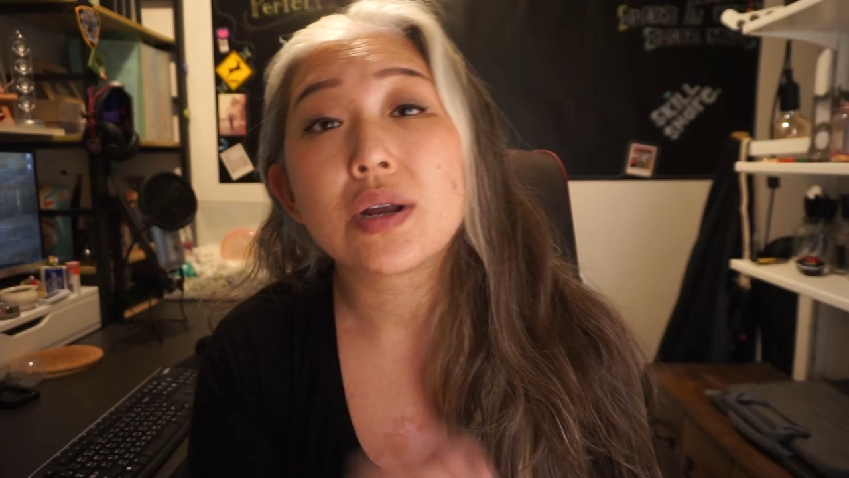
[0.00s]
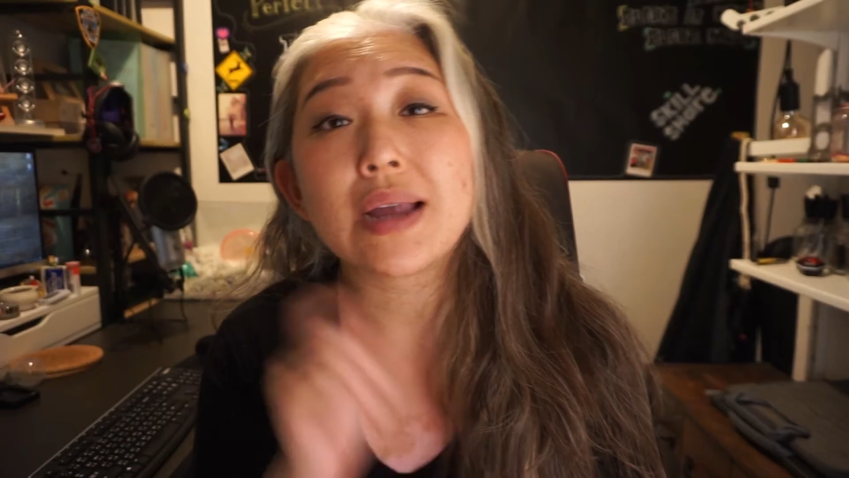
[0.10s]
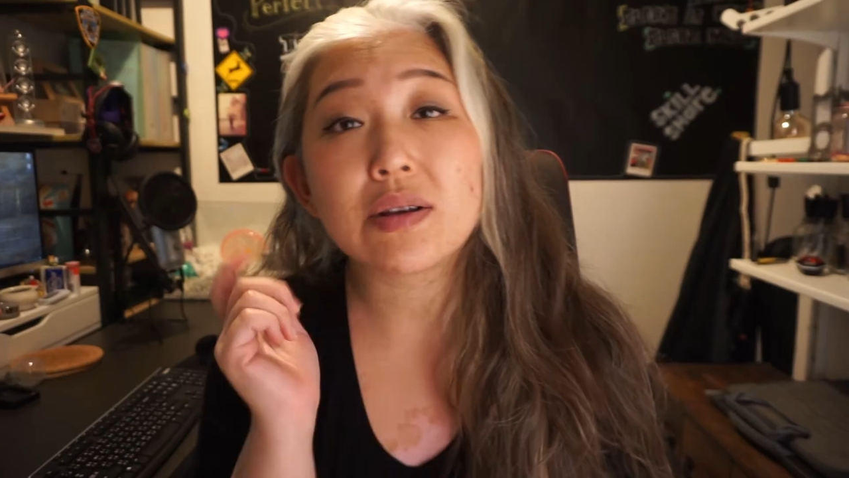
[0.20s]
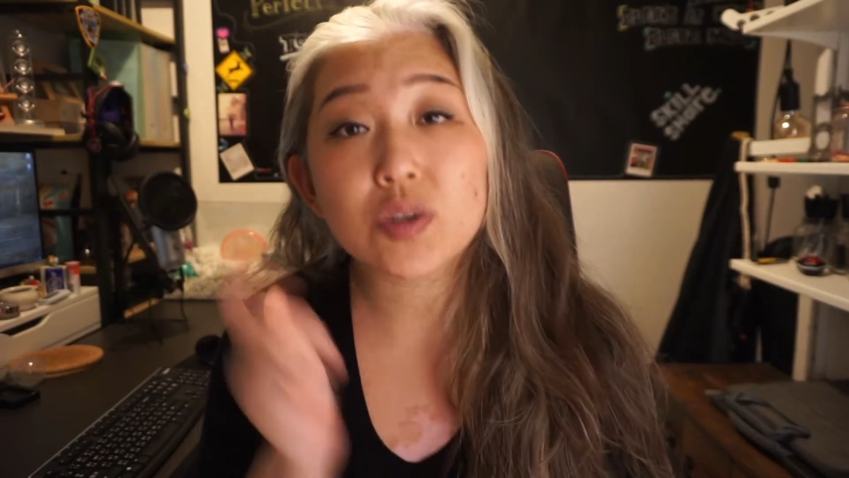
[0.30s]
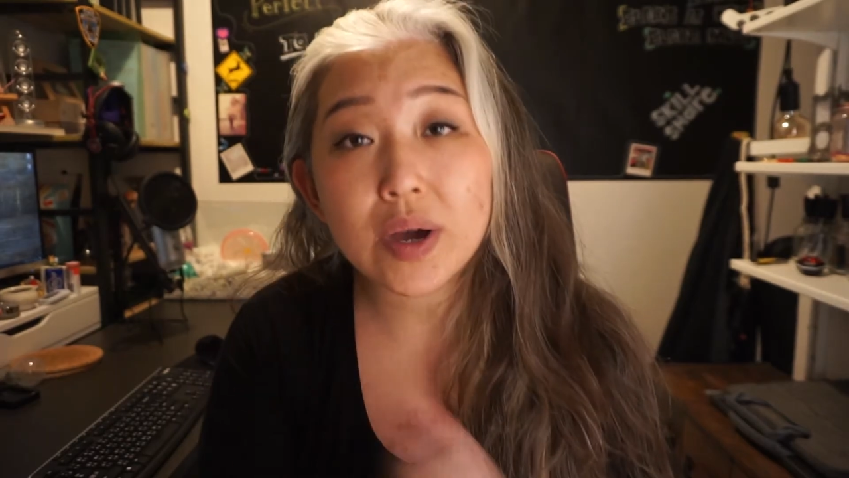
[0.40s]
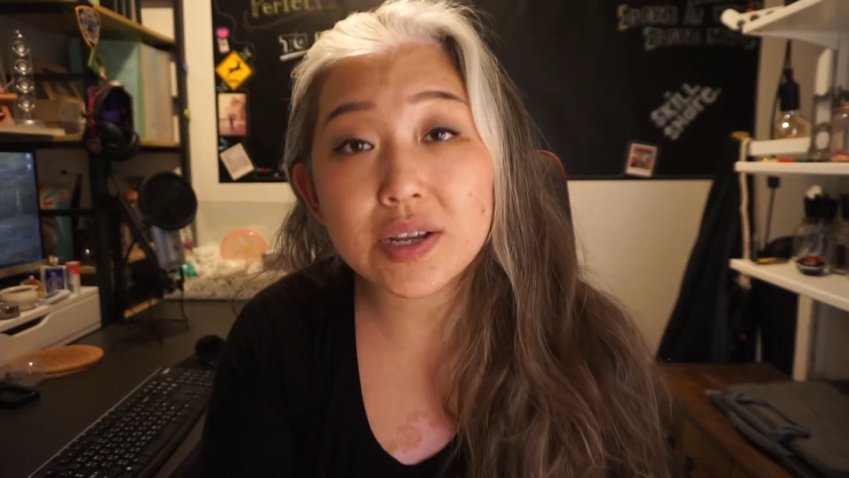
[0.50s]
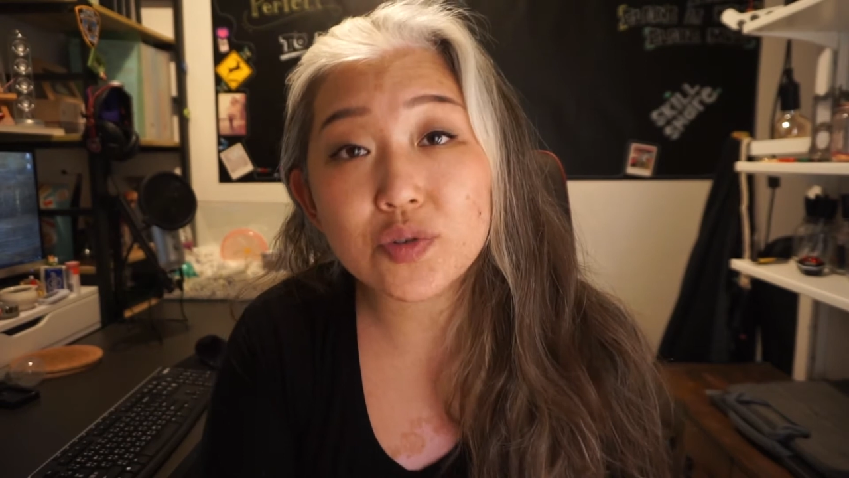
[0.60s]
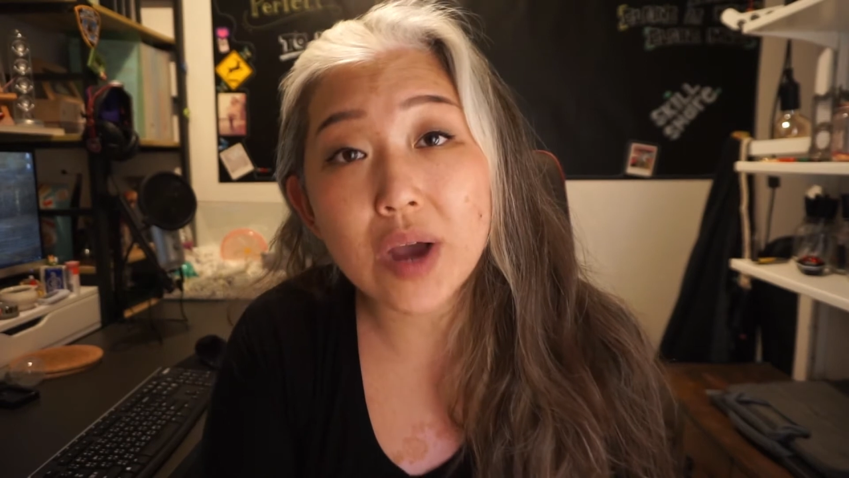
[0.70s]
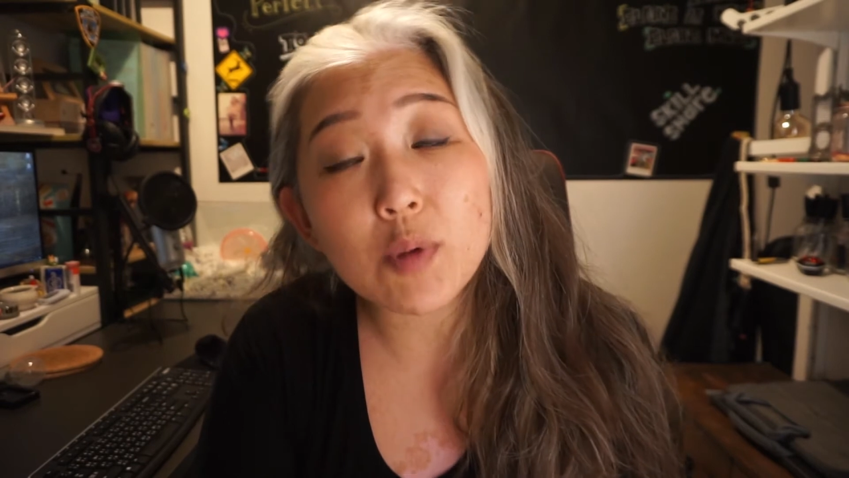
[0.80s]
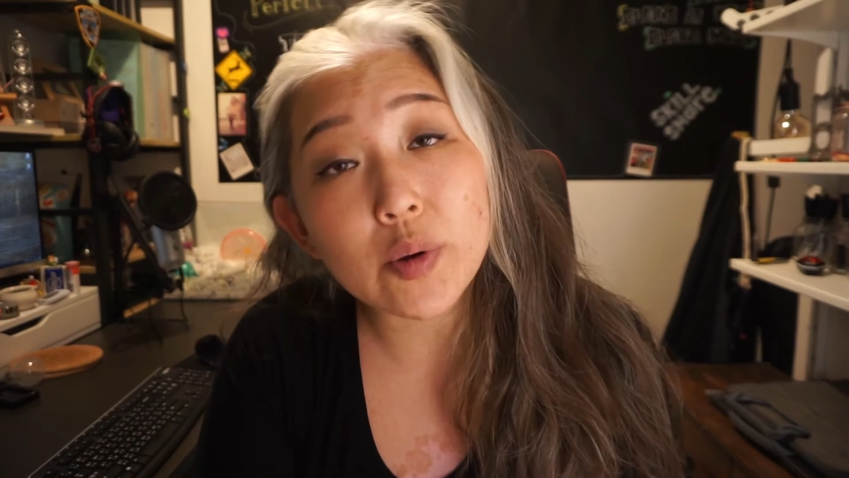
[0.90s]
Now it's quite a
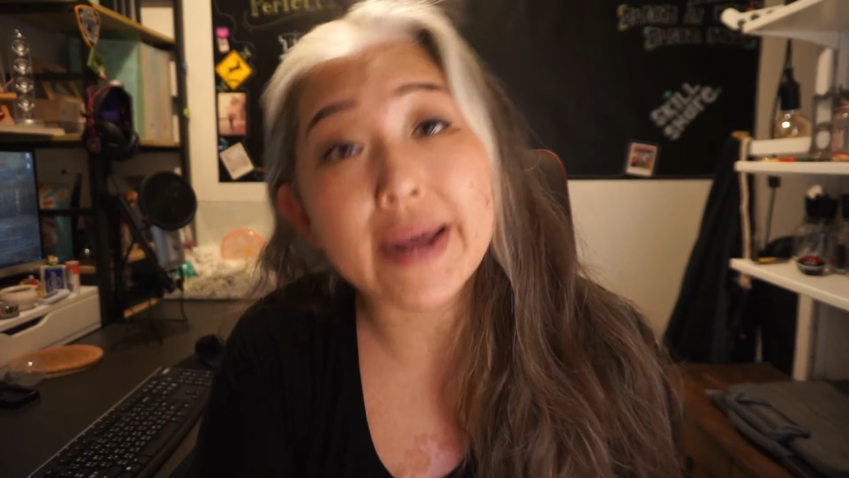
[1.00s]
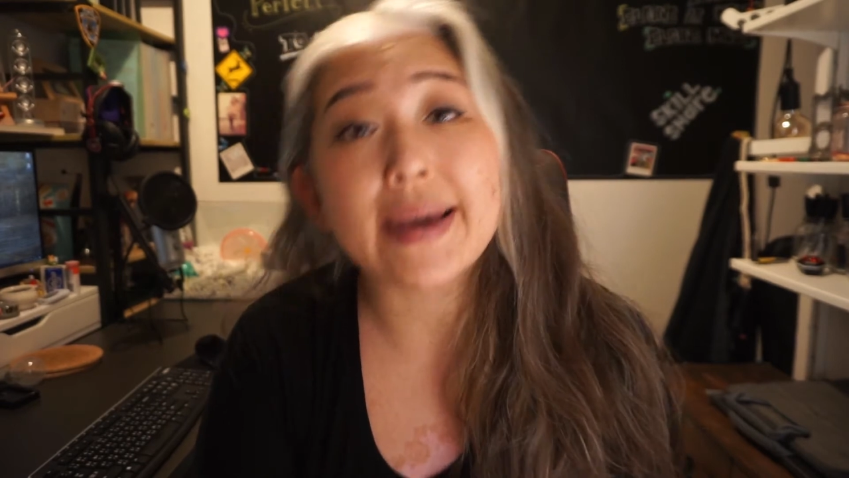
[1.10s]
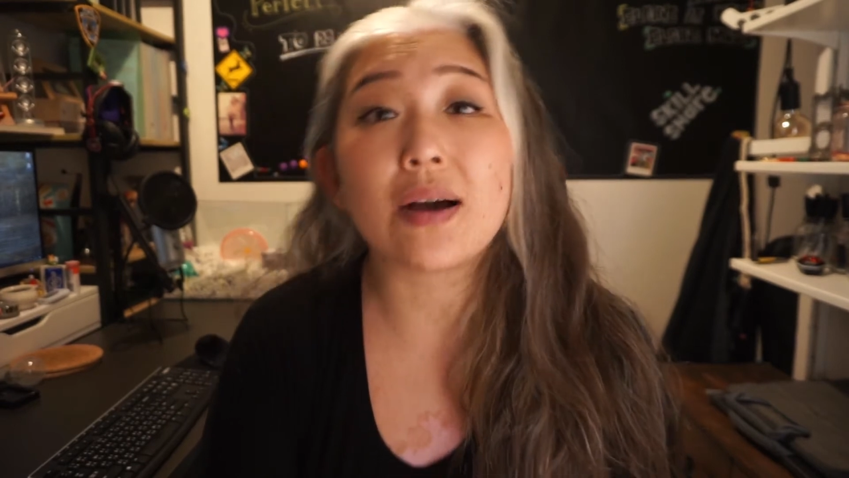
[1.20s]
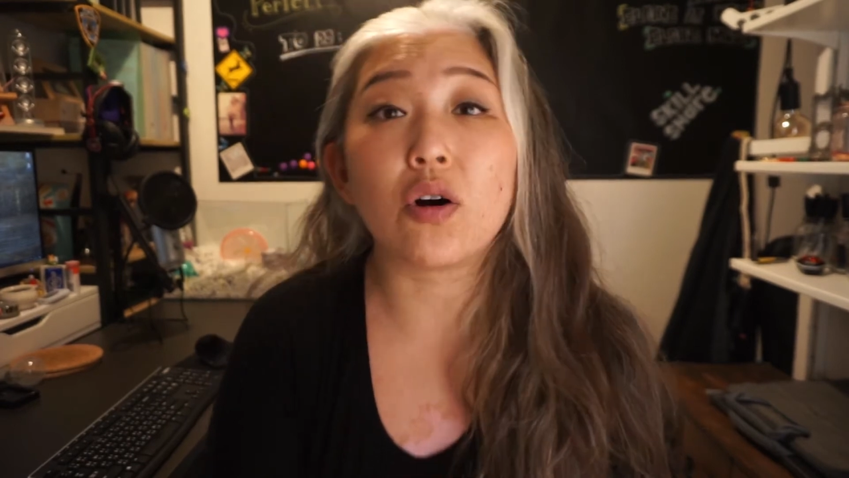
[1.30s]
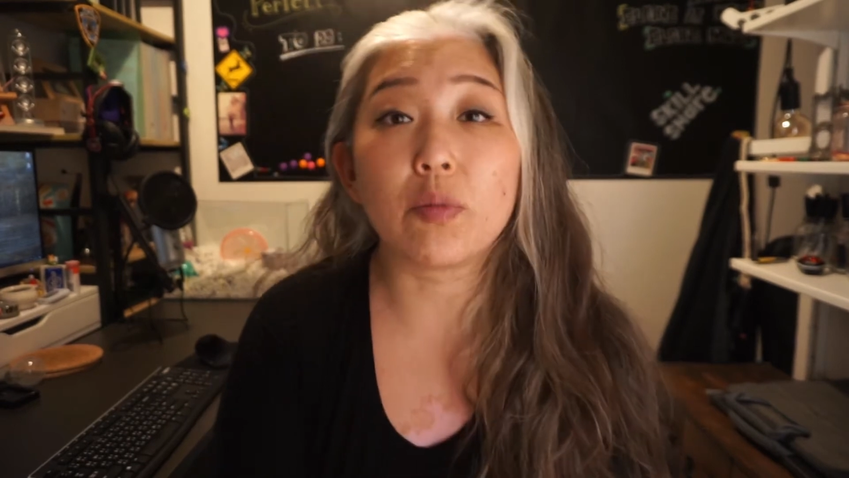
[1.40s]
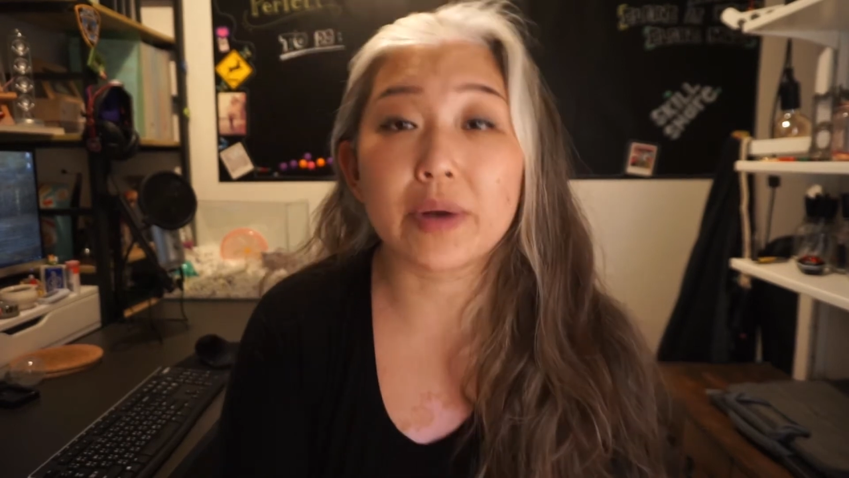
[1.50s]
scramble when I get home